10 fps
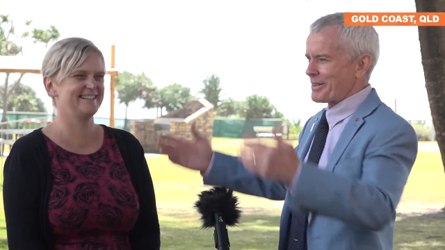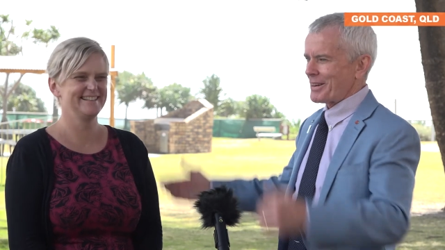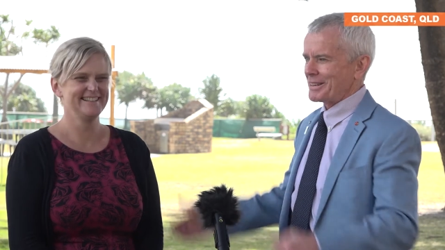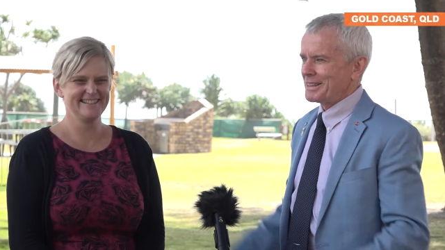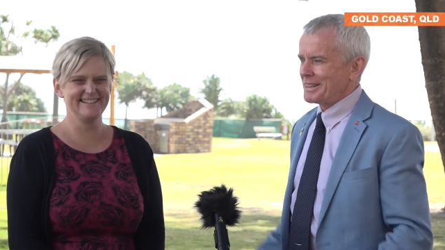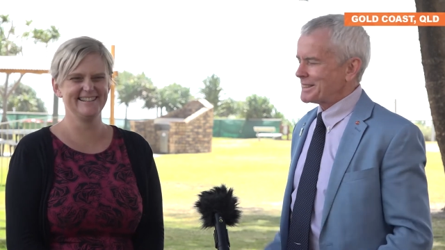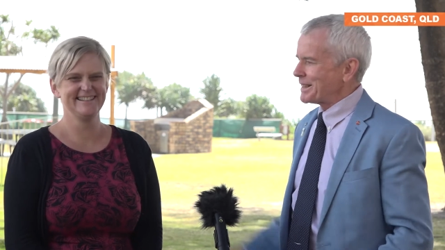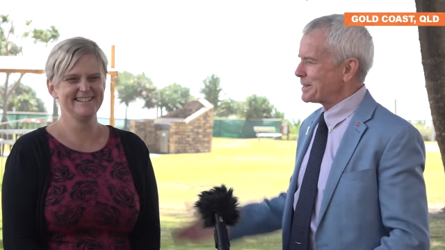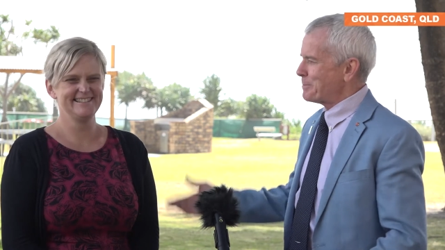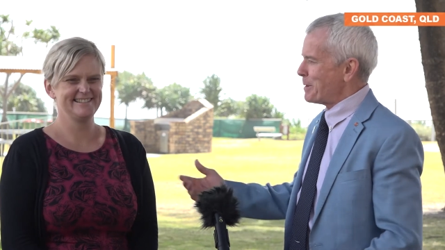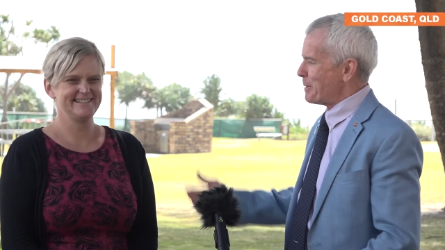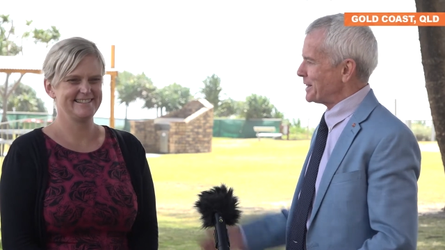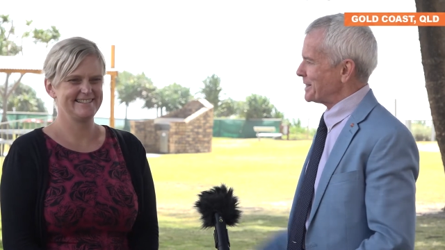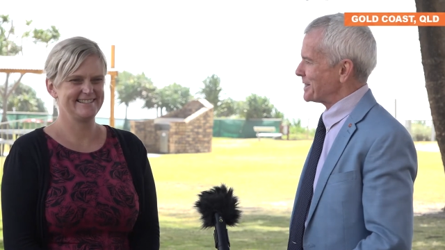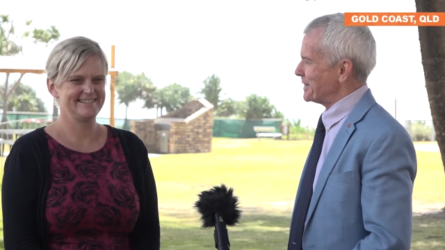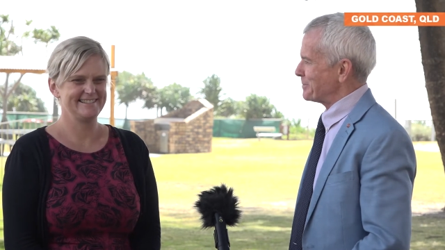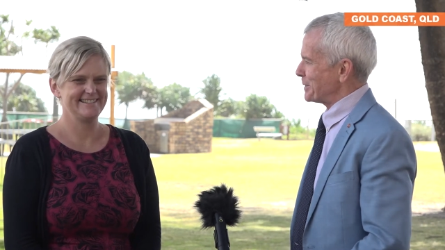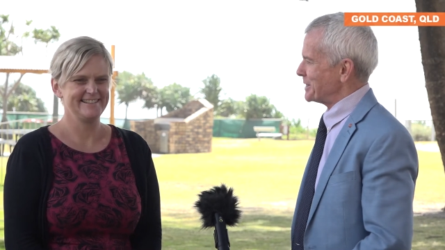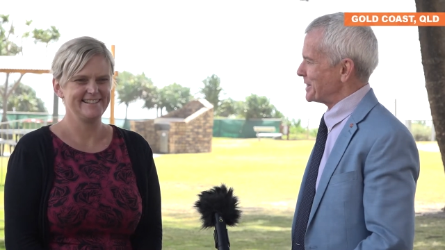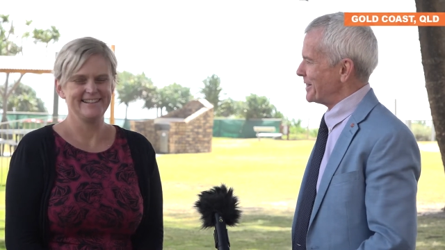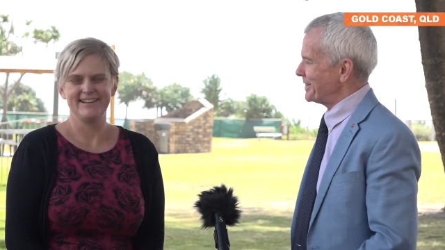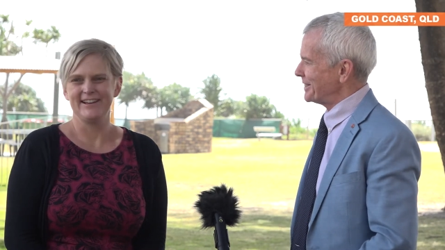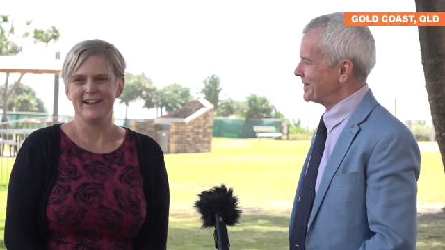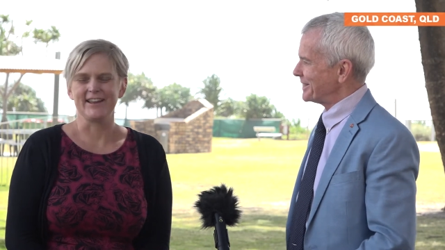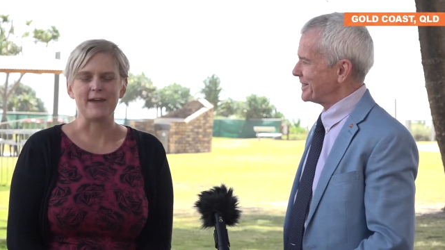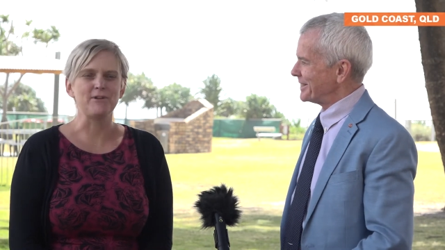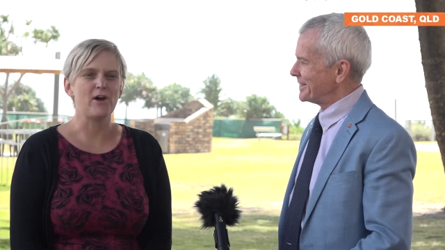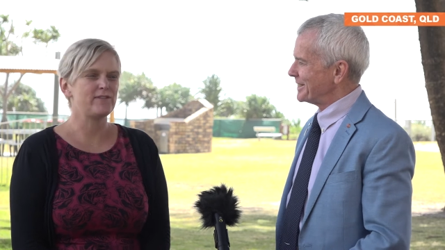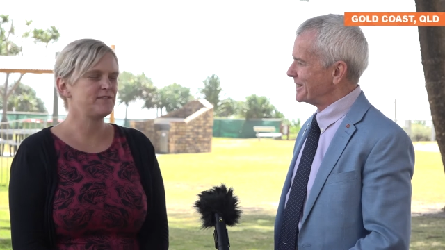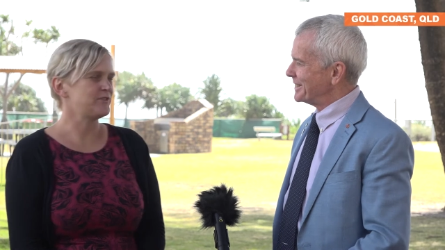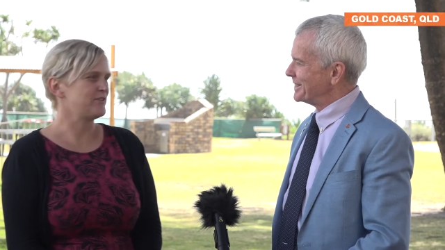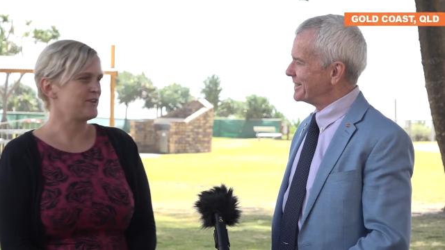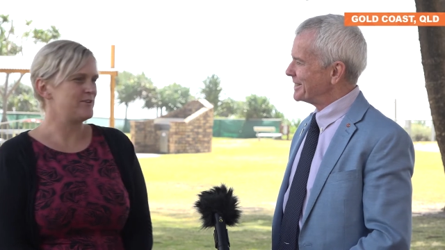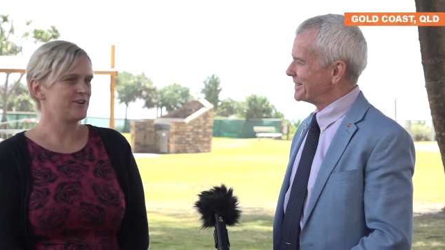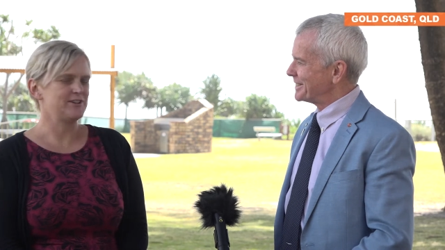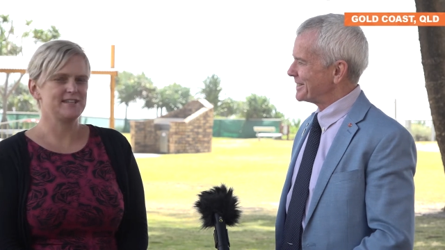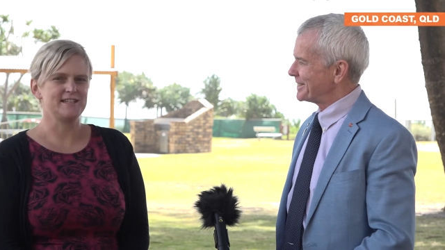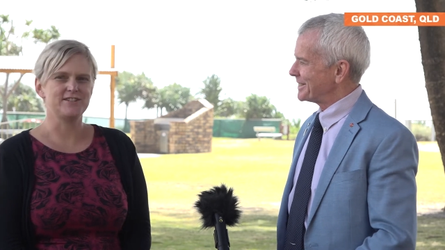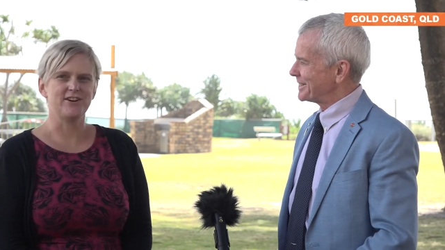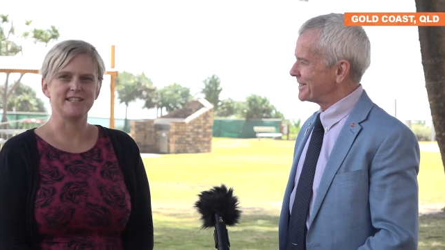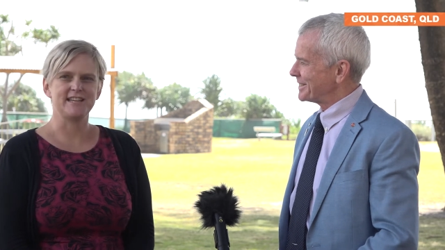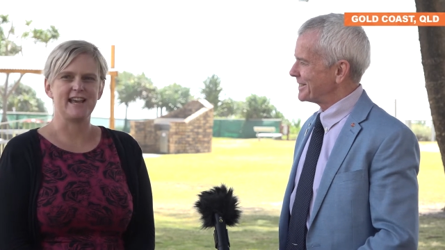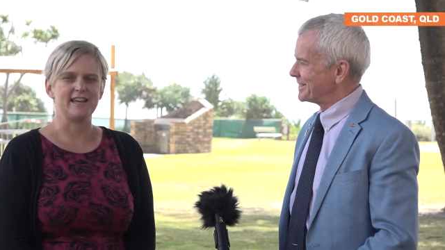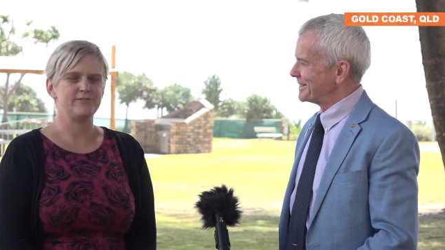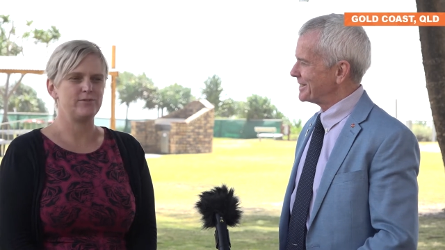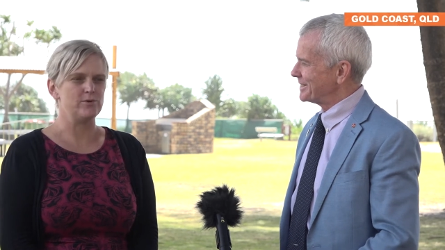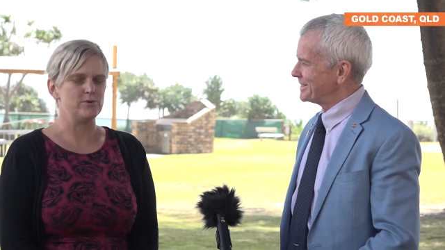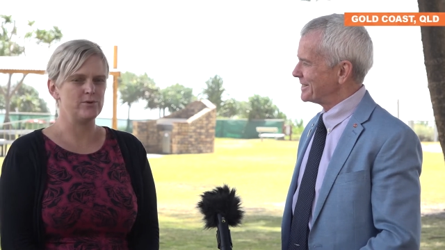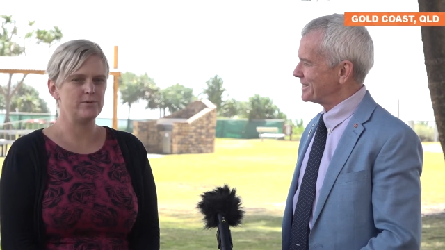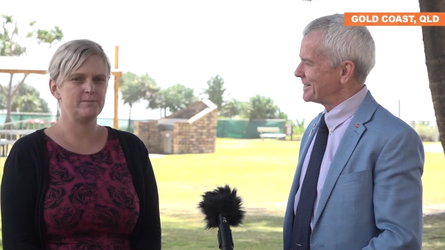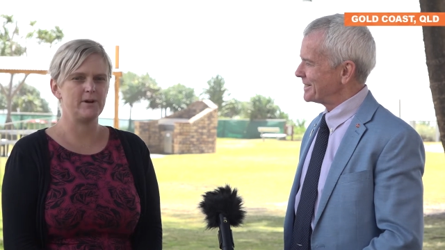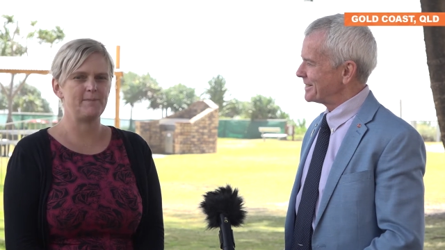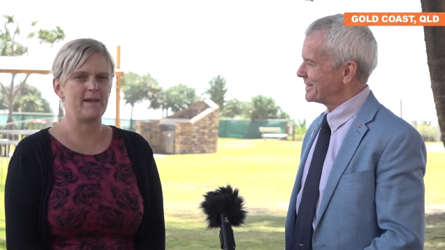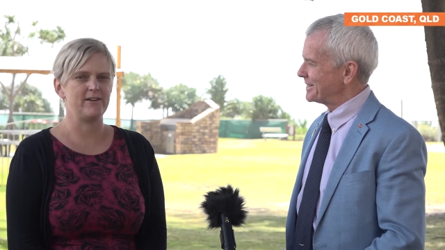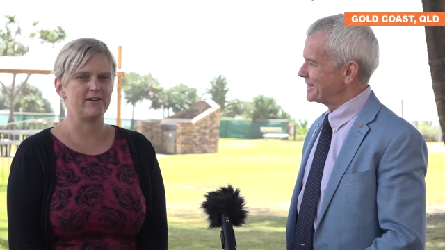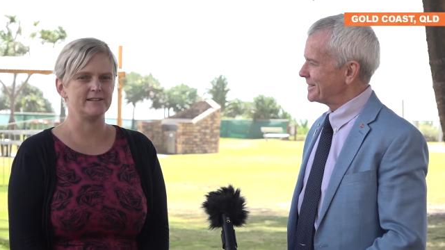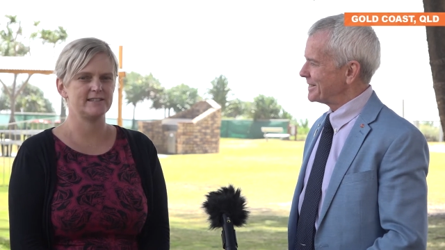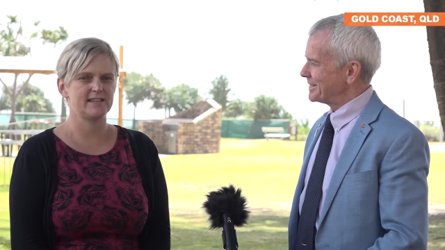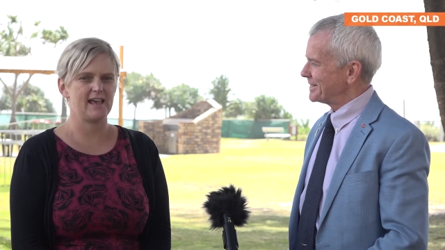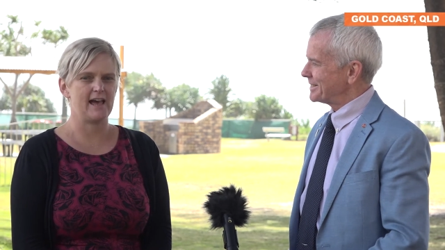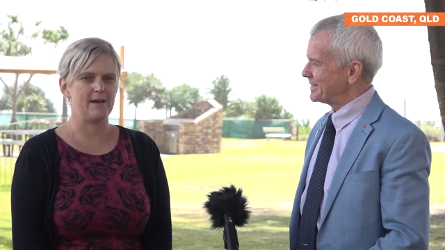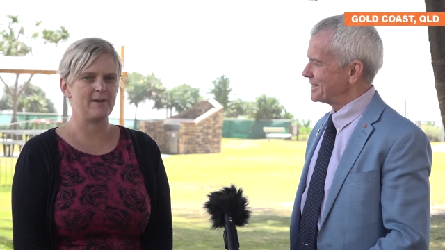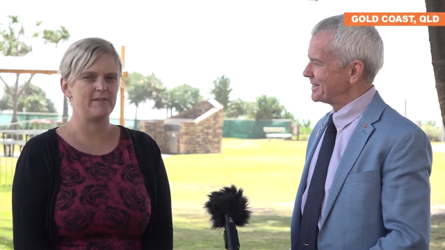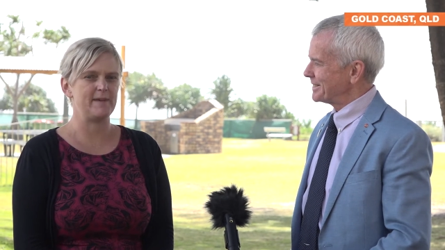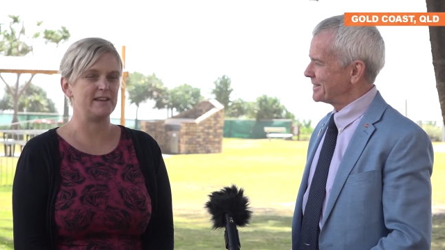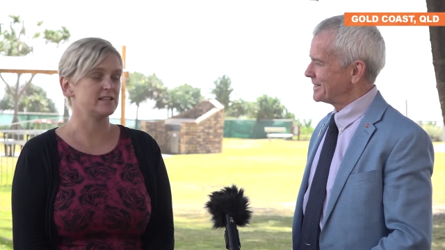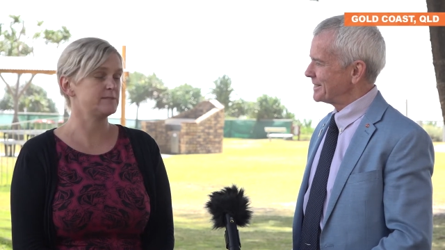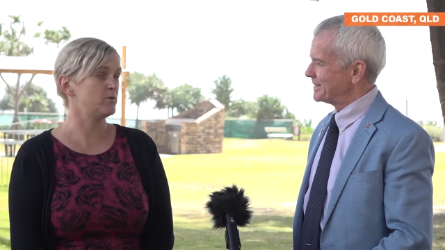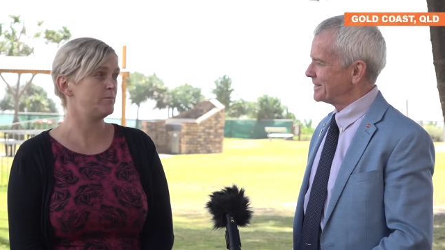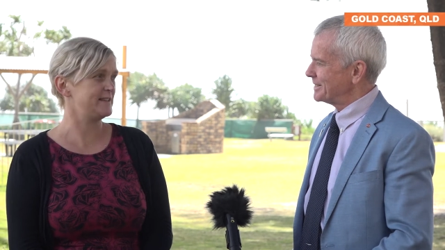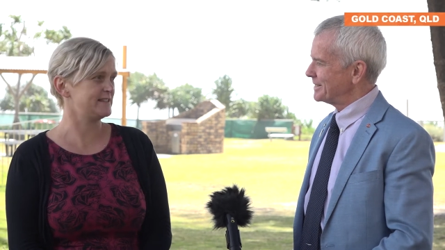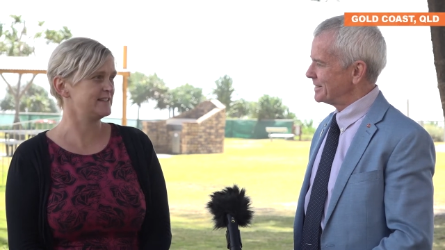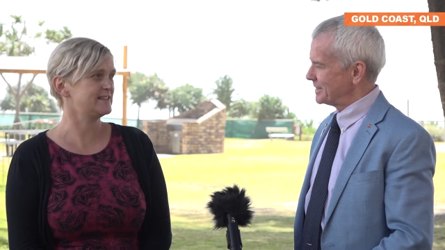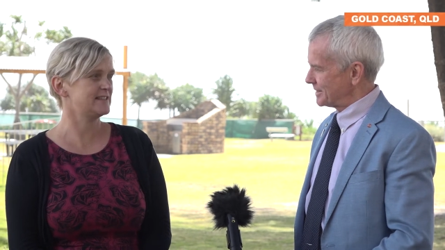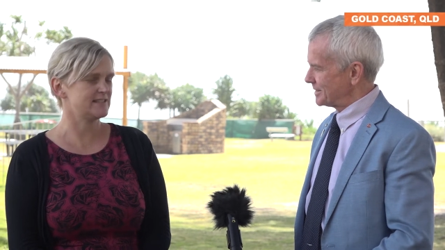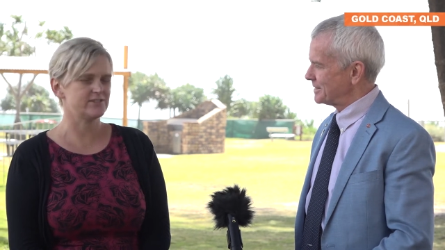Speaker 1: great. Tell us a bit about yourself, please, Sharon.
Speaker 2: Okay, well, I've lived on the Gold Coast since 1984. My parents um, have been in small business since